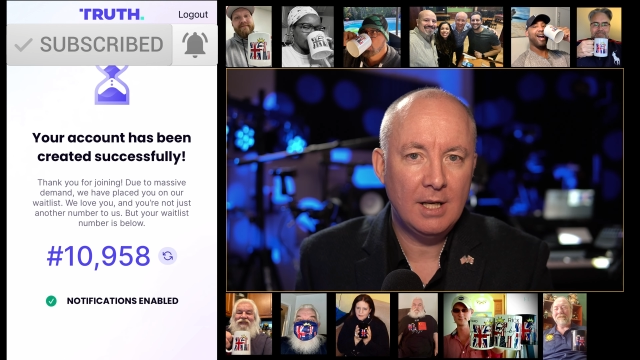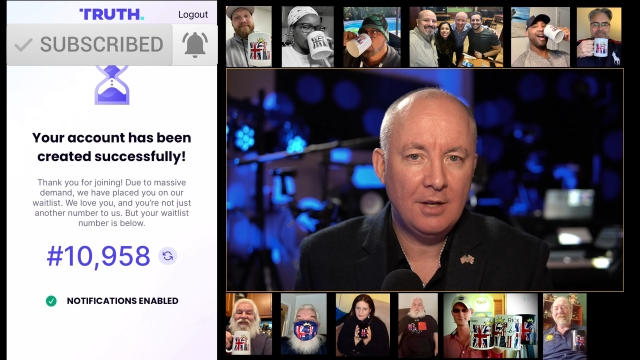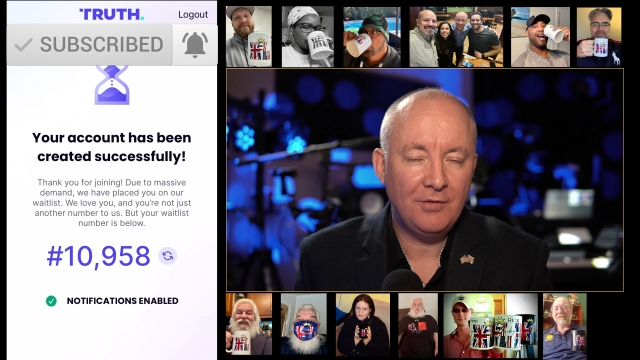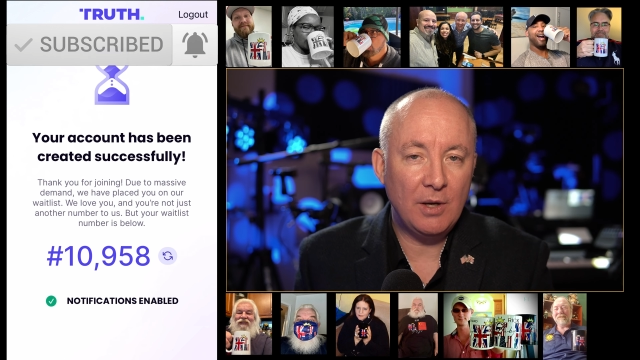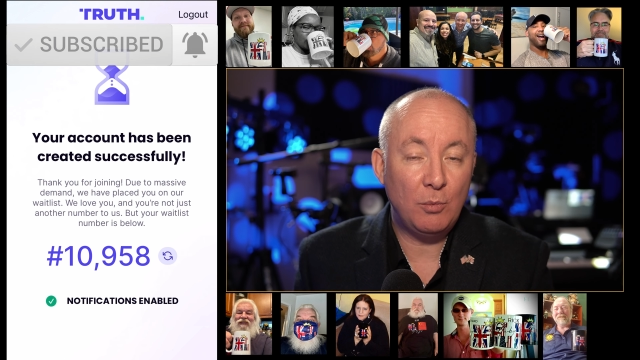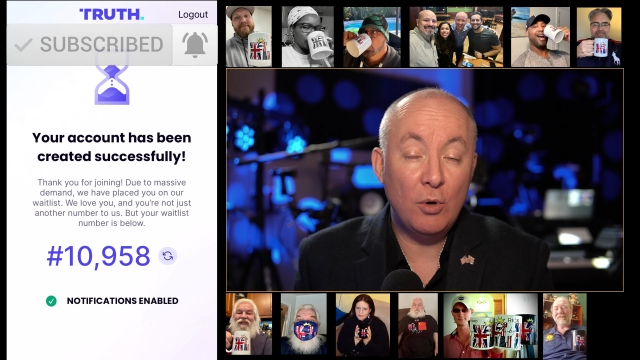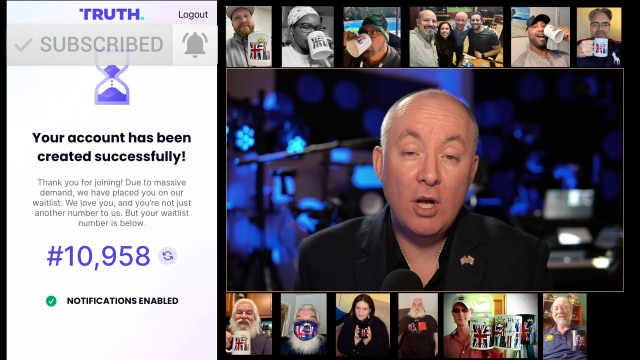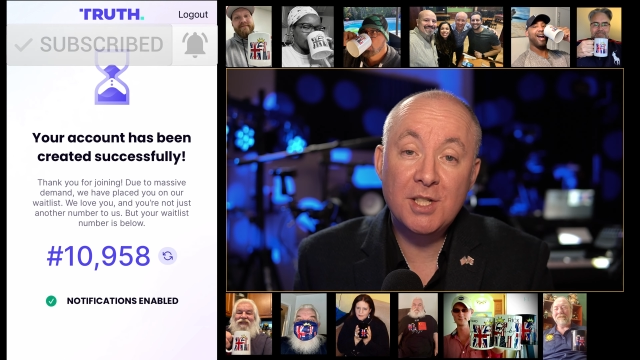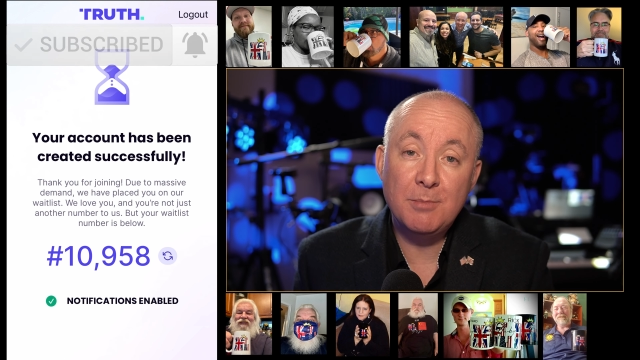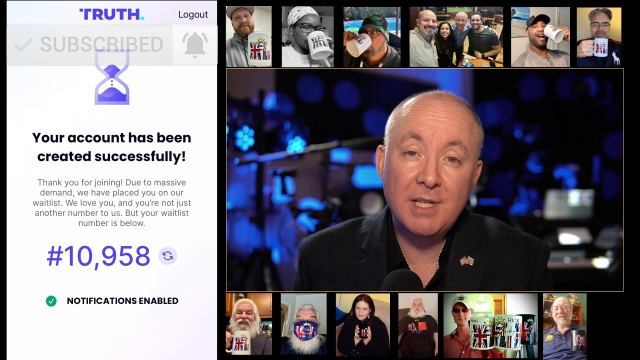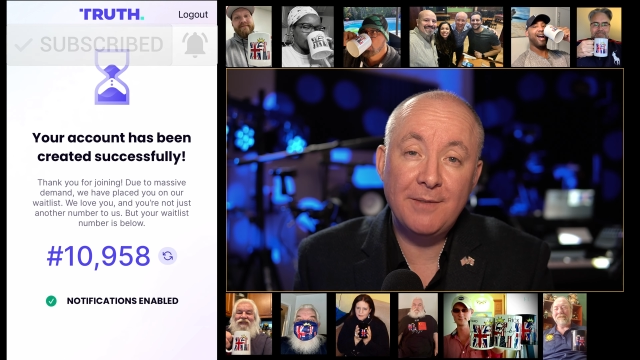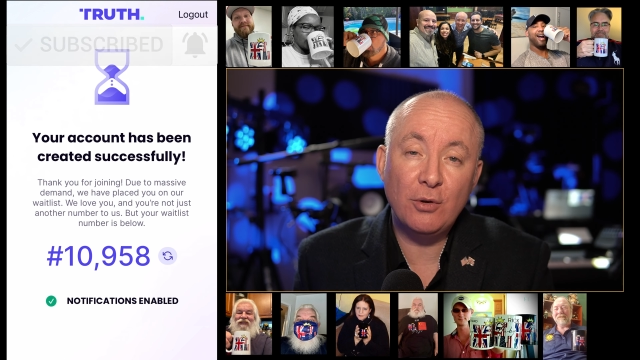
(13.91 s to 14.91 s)
There were
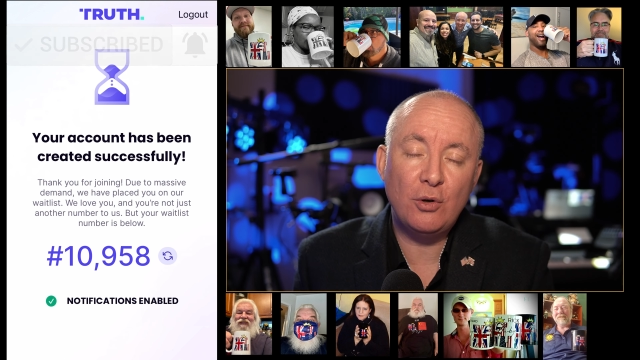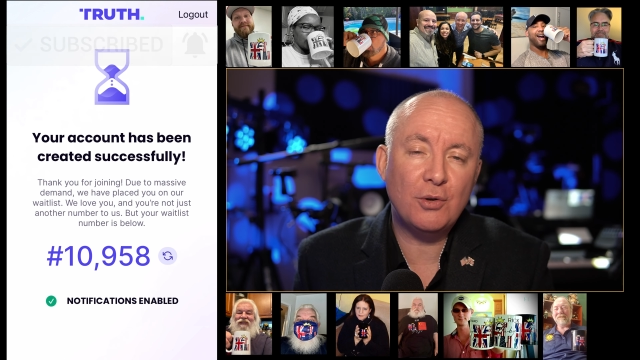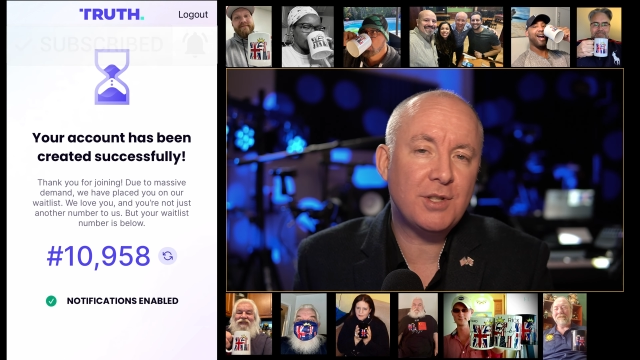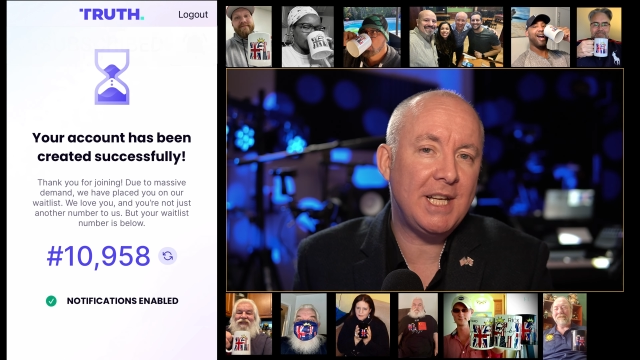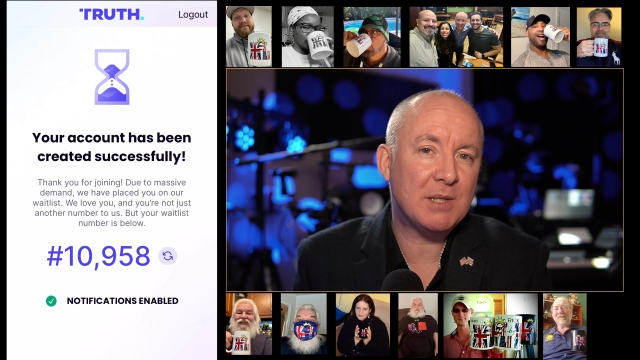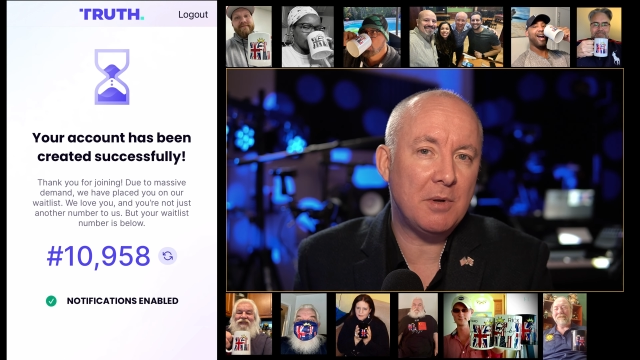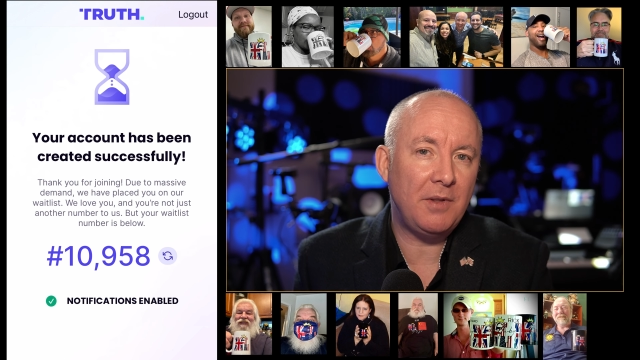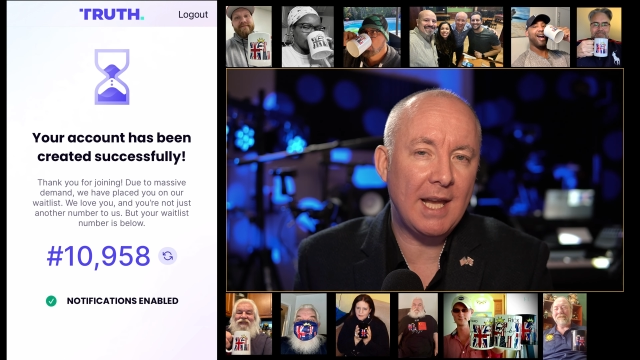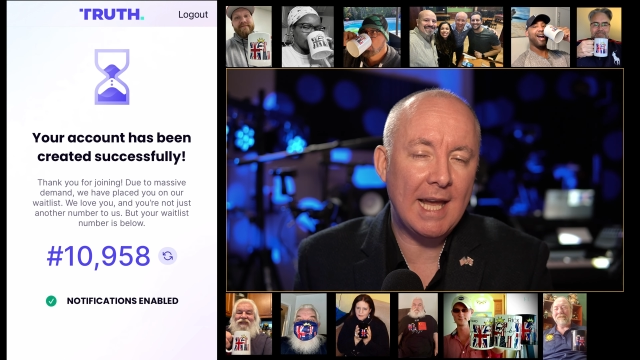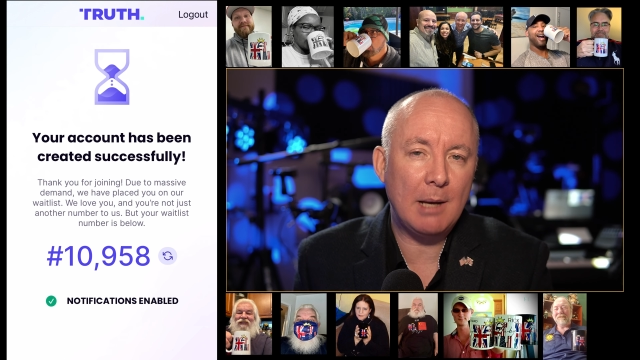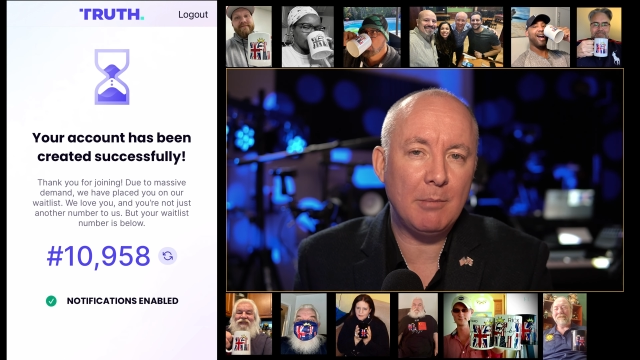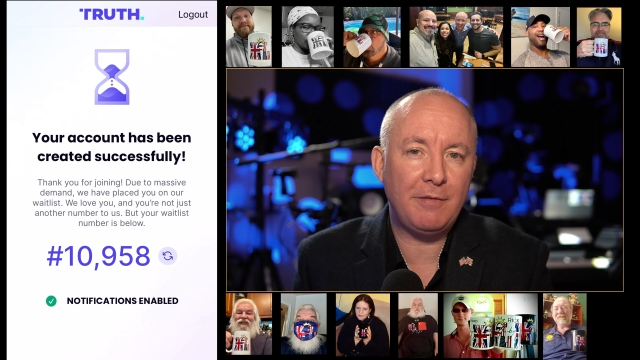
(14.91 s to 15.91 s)
some difficulties when
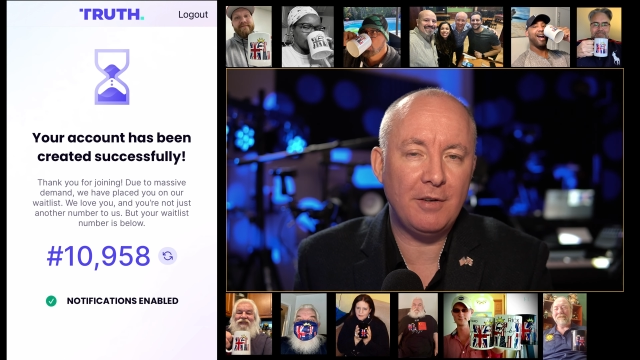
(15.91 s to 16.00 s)
the app